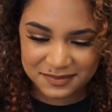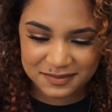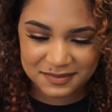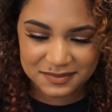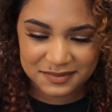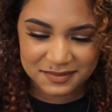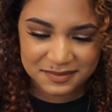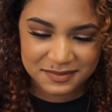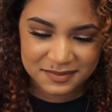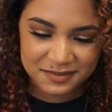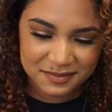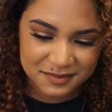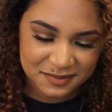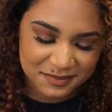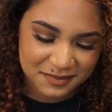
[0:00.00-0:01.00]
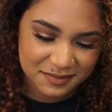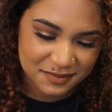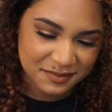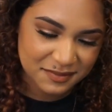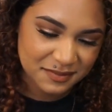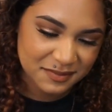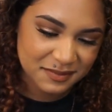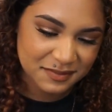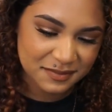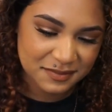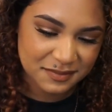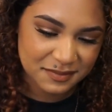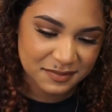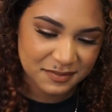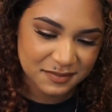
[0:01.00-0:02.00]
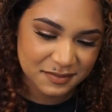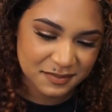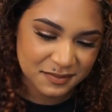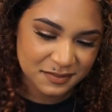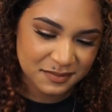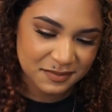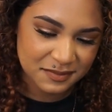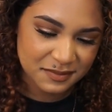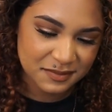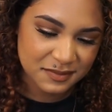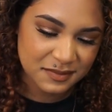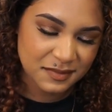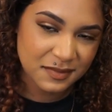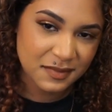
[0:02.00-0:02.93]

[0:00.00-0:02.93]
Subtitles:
(not speaking)